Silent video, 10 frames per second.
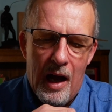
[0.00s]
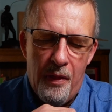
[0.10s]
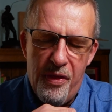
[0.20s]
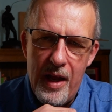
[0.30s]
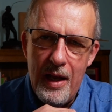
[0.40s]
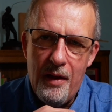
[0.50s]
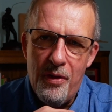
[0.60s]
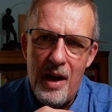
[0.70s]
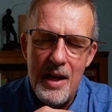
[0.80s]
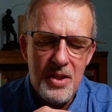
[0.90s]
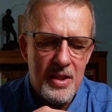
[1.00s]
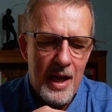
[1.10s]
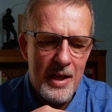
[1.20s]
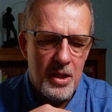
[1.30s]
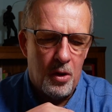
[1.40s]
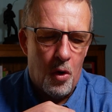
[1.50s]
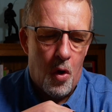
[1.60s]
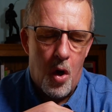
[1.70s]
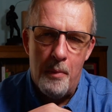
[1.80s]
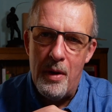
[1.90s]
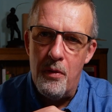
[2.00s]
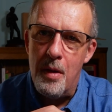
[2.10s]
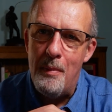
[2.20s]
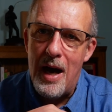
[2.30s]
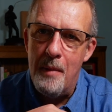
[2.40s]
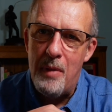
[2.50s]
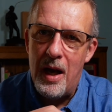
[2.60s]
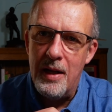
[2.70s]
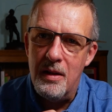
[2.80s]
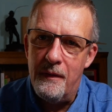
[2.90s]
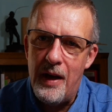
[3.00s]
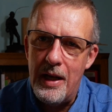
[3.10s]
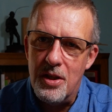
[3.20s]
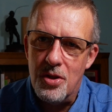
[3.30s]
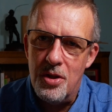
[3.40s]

I think that says a lot about the man behind the vise.